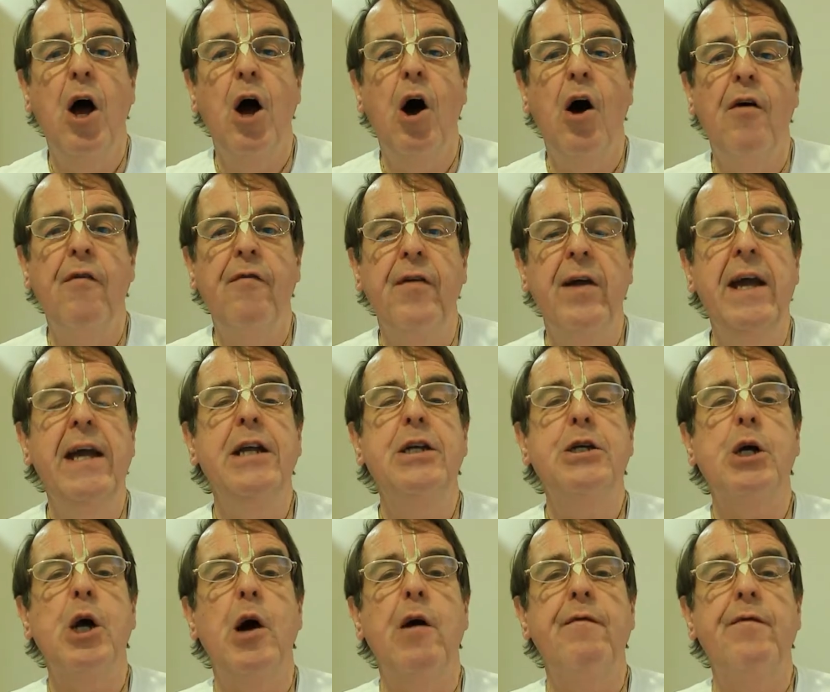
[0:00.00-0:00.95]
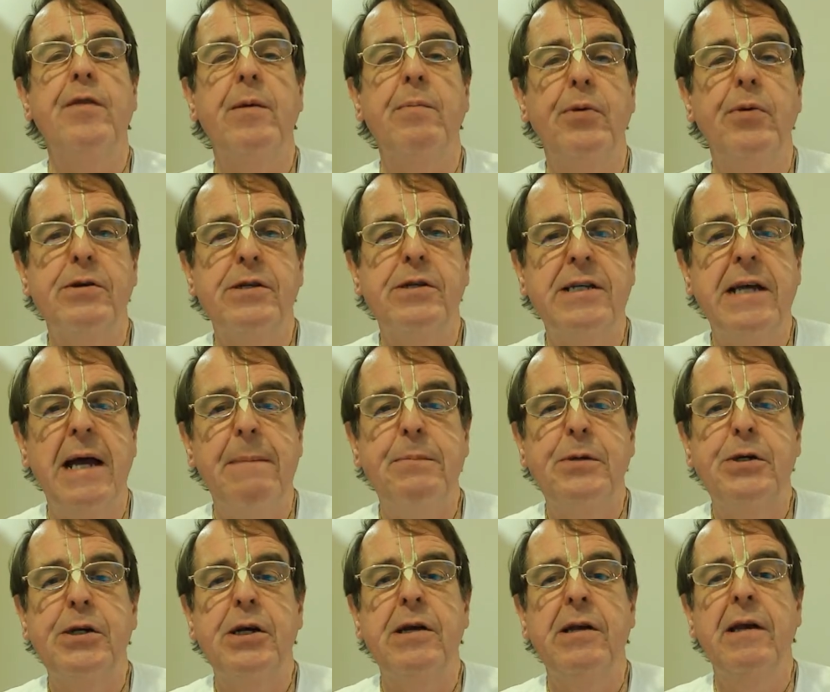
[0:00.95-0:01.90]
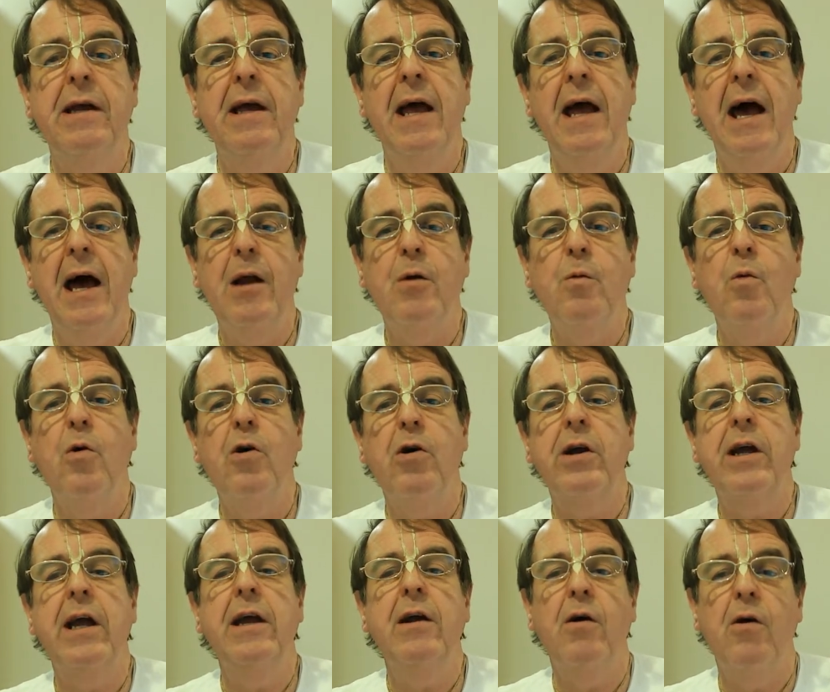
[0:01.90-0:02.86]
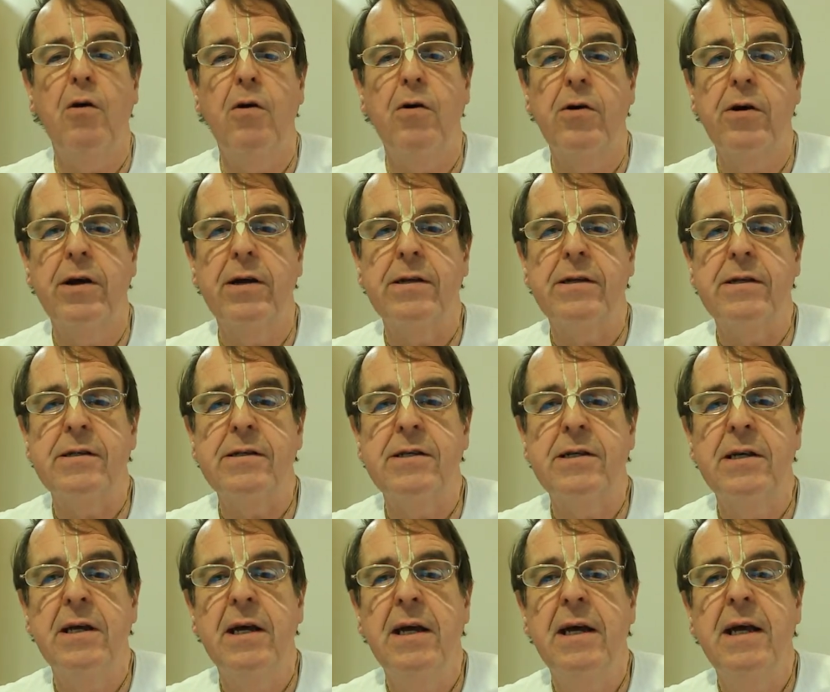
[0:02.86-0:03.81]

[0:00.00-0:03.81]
of each of the perception and working organs